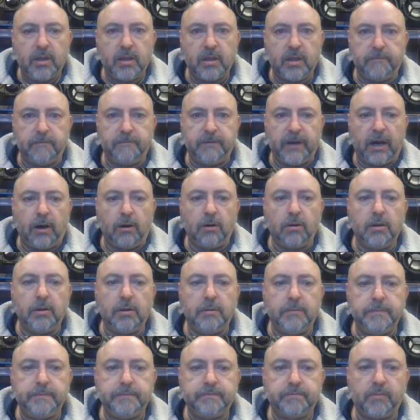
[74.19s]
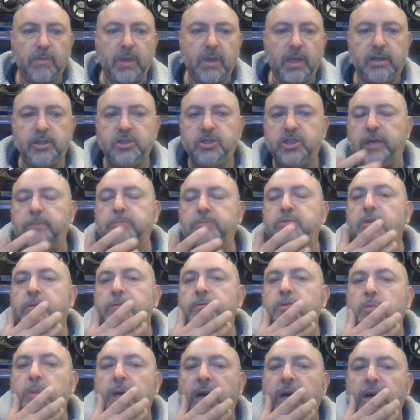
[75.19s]
the vowel shapes of
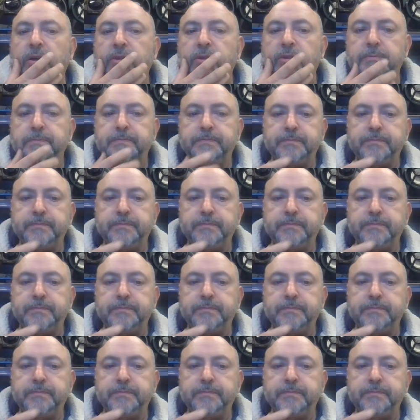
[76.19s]
your mouth,